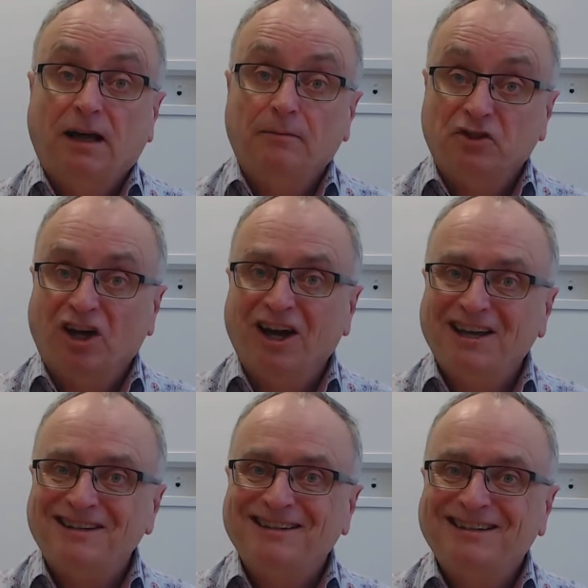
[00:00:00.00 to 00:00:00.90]

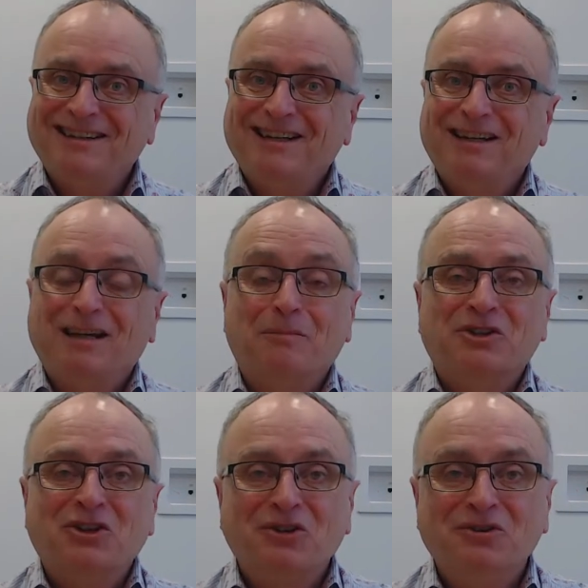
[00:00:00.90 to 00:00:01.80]
diet, number
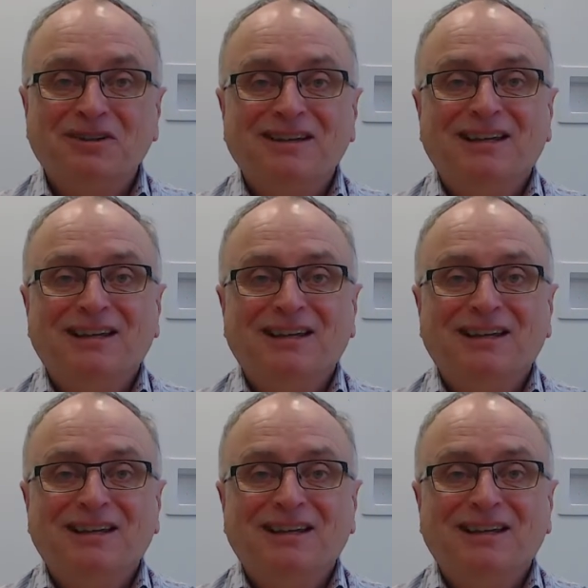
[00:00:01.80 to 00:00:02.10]
two,